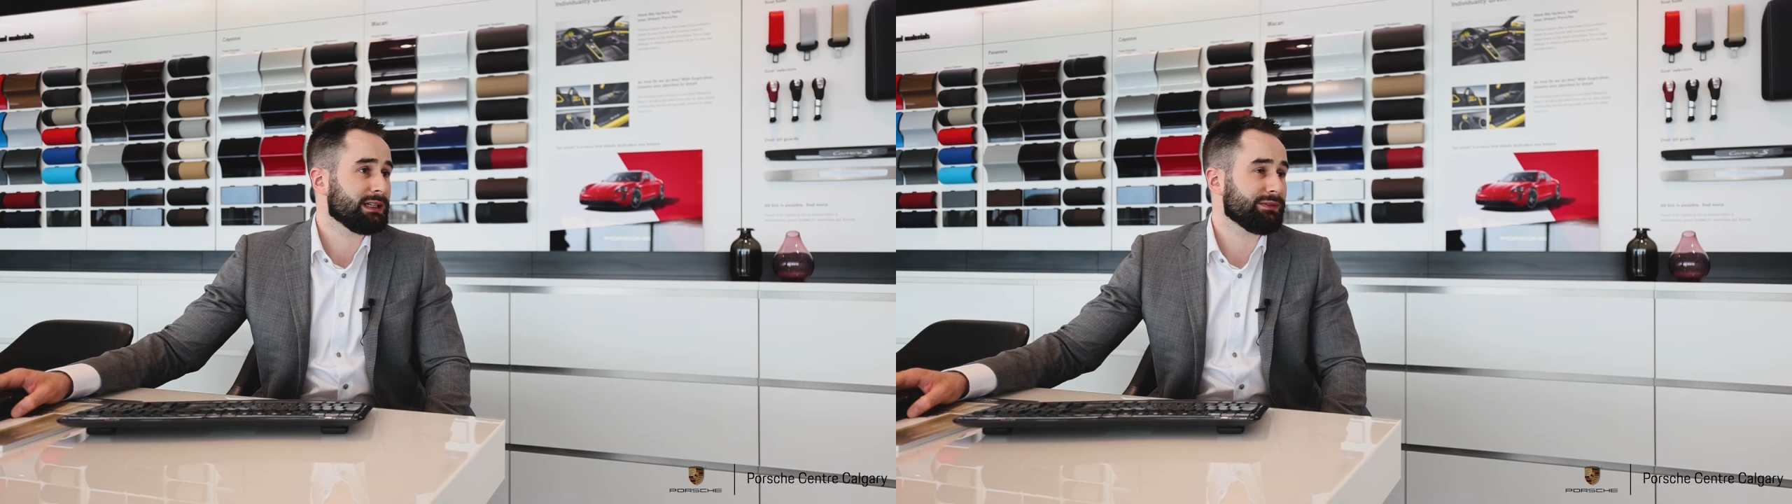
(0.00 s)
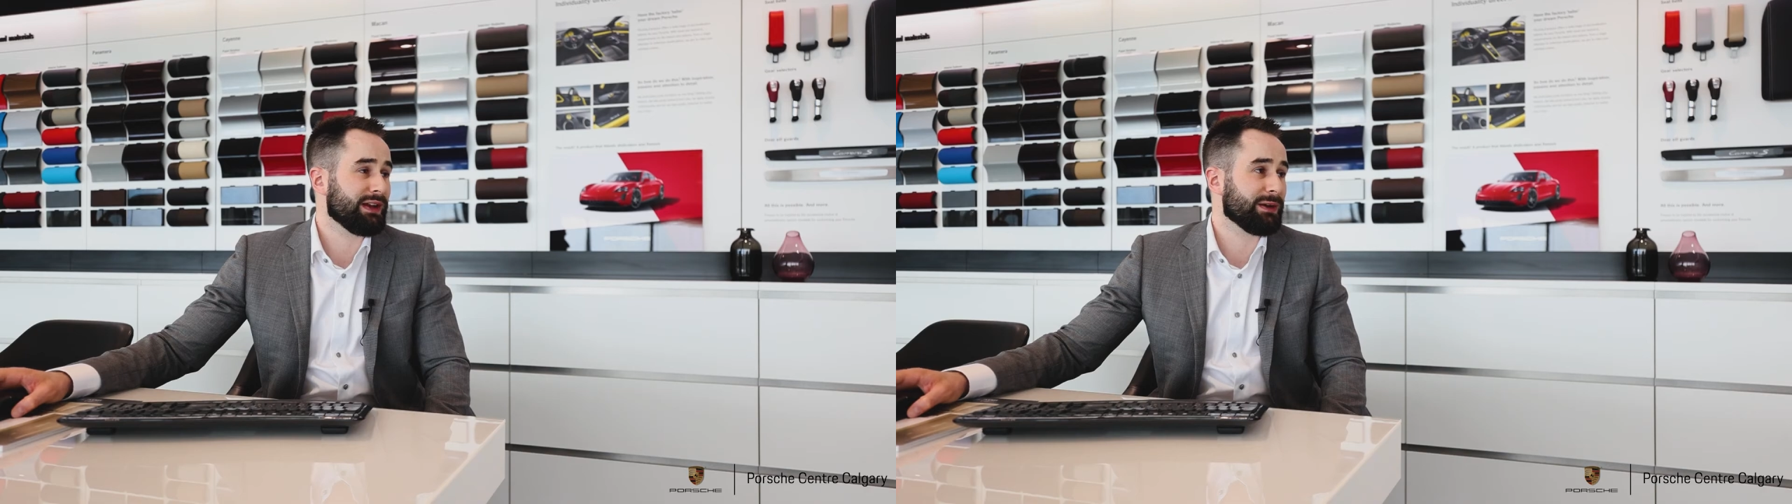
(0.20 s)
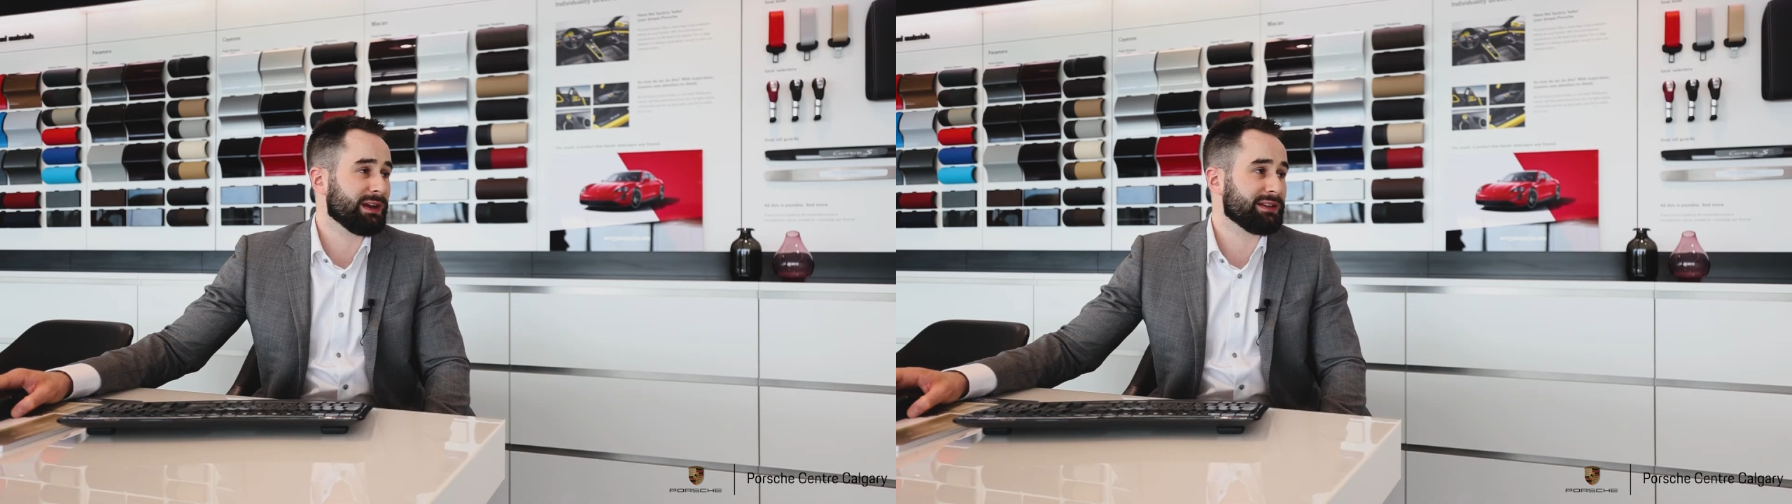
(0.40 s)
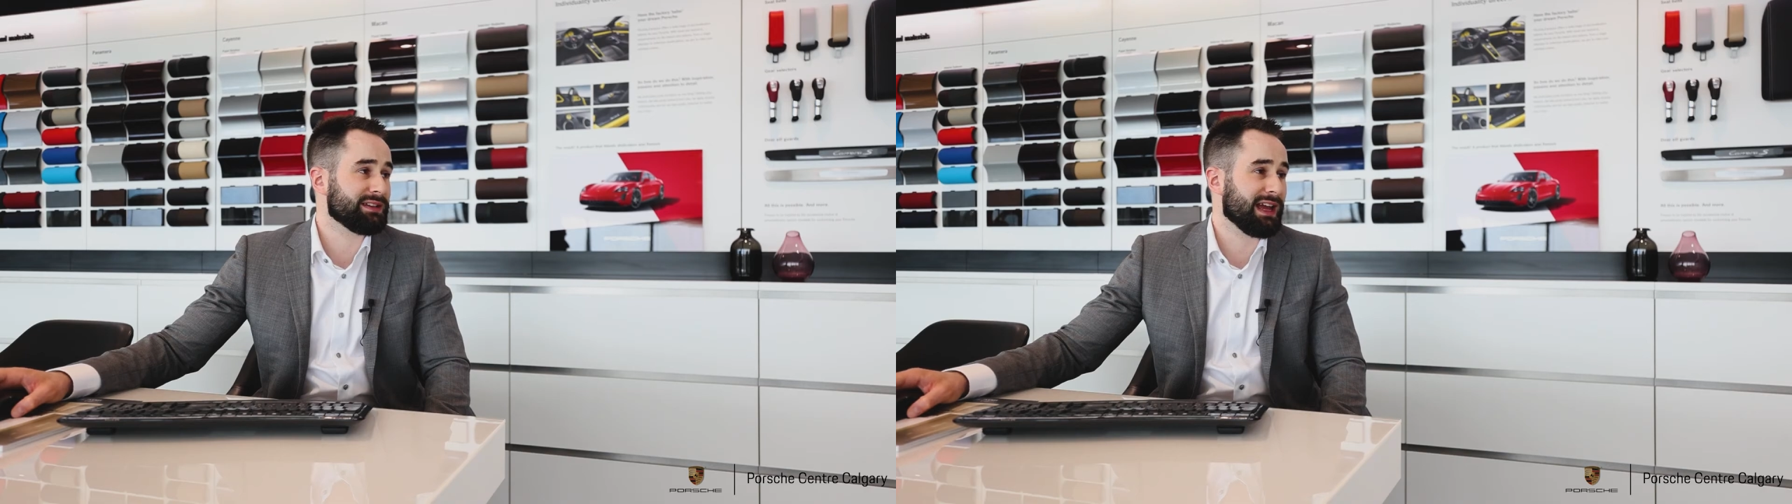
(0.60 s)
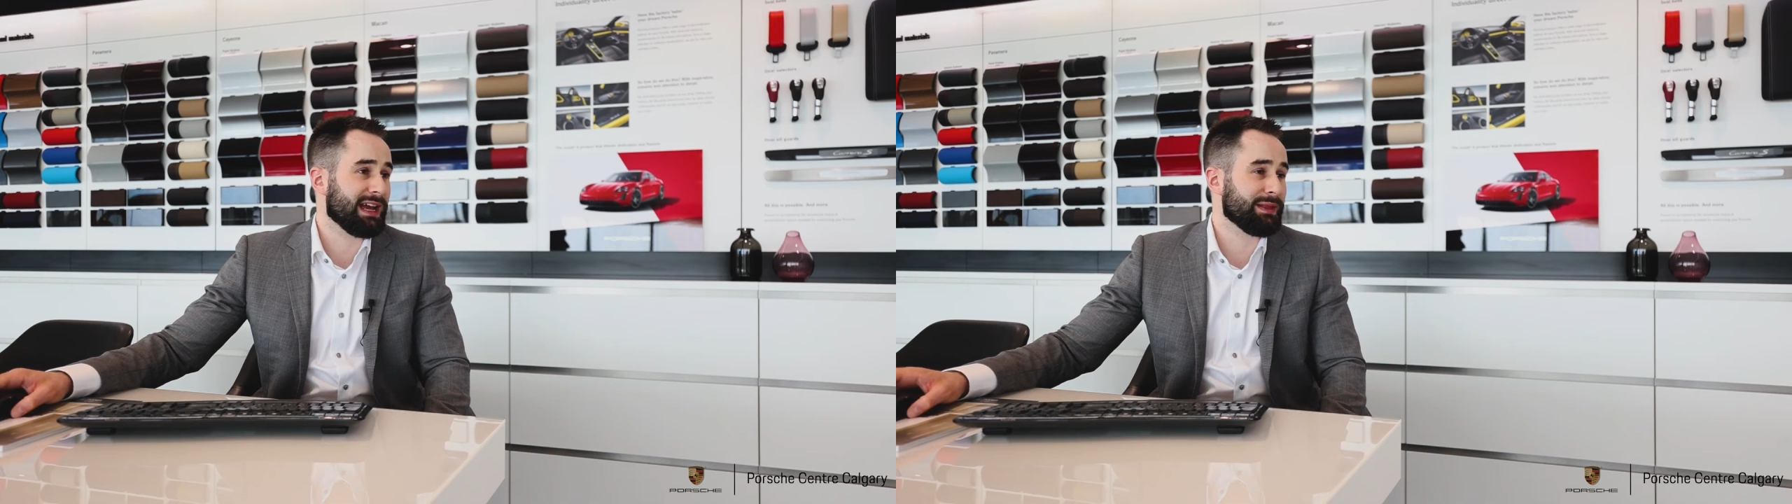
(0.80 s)
variant,
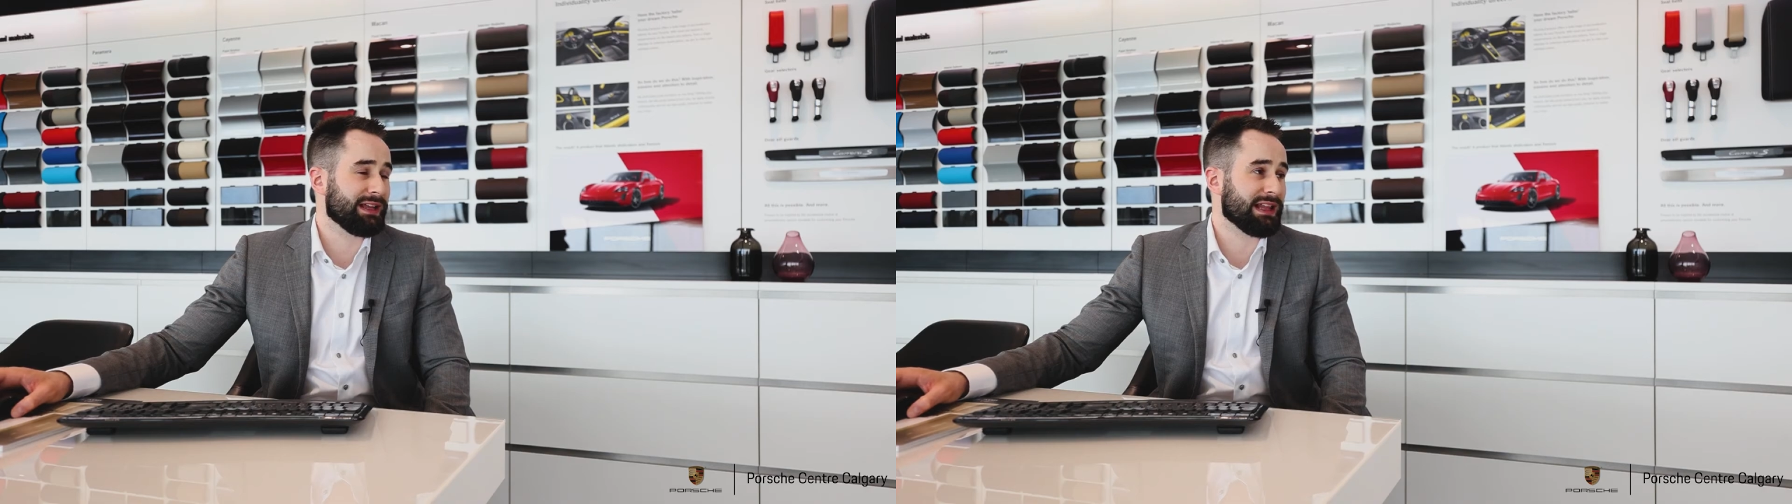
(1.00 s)
and then